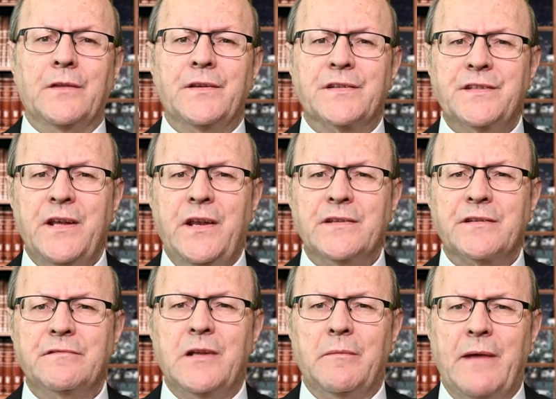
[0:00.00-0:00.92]
the cities
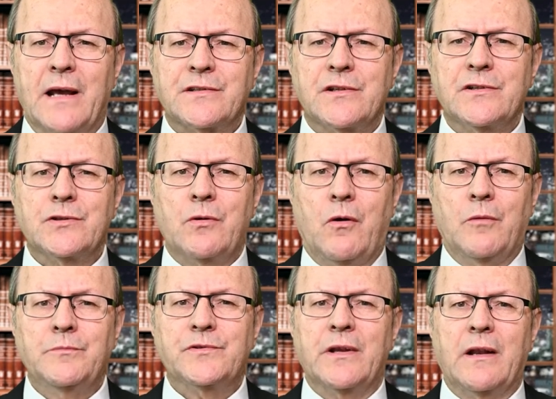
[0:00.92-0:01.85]
of Damascus,
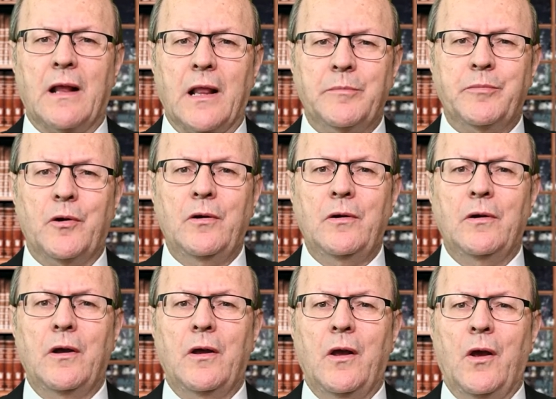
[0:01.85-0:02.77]
Homs, and Aleppo
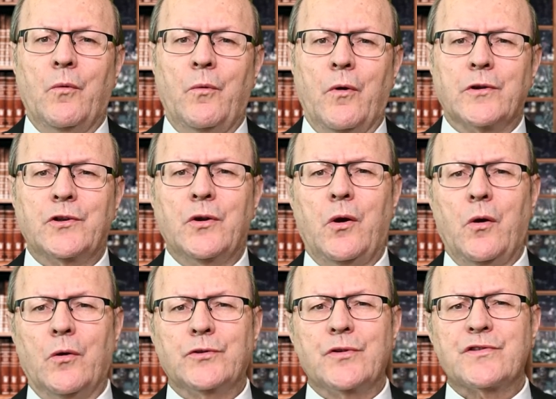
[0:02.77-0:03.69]
were to
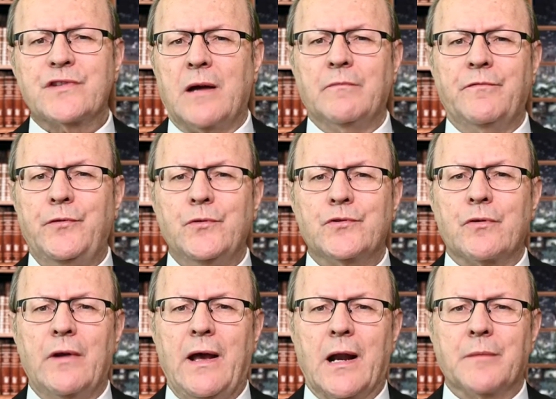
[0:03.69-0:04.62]
go to some
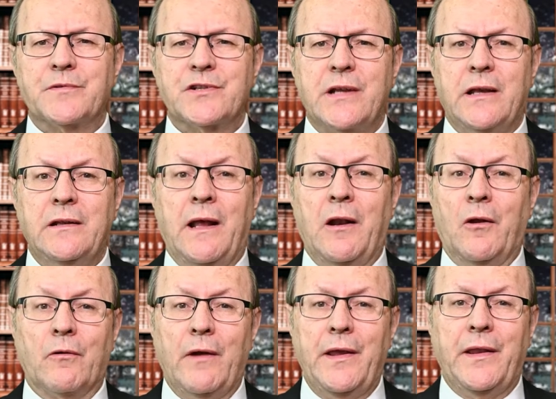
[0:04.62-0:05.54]
future Arab state, and
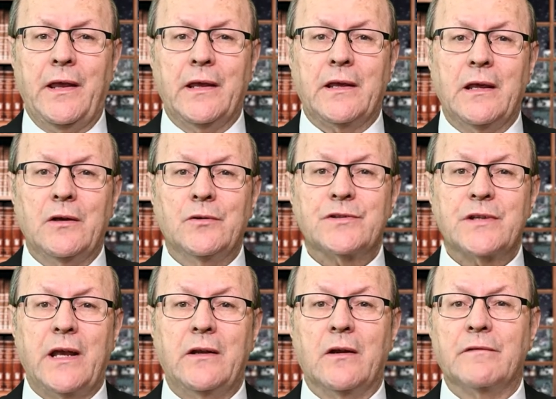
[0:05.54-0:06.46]
already King
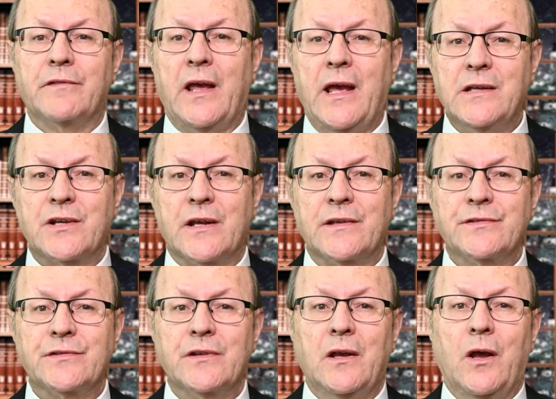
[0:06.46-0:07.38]
Hussein of the
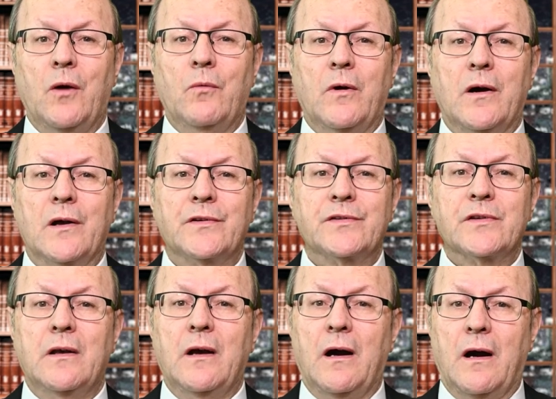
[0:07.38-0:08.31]
Hejaz was
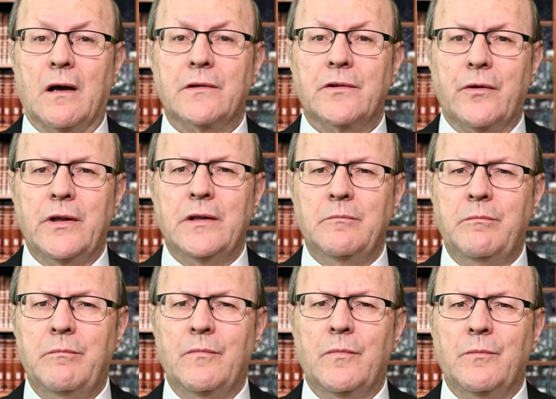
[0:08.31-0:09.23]
on
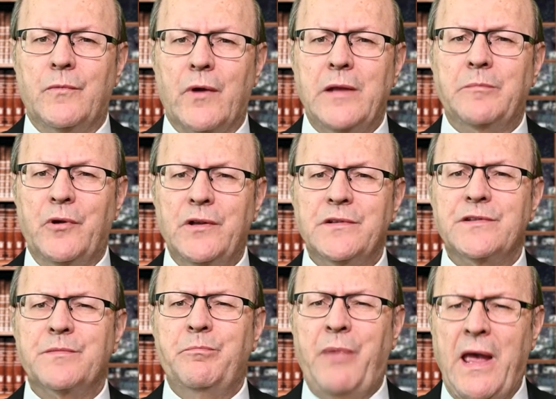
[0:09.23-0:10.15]
Great
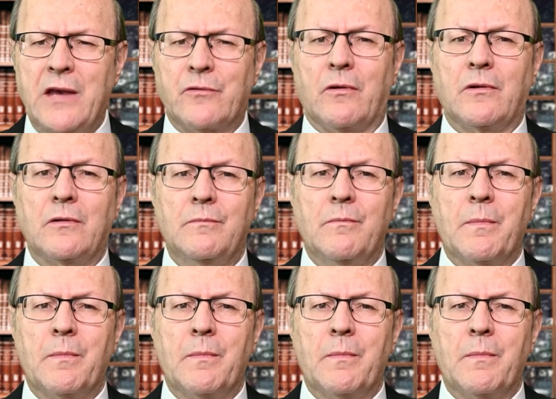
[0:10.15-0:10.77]
Britain's payroll.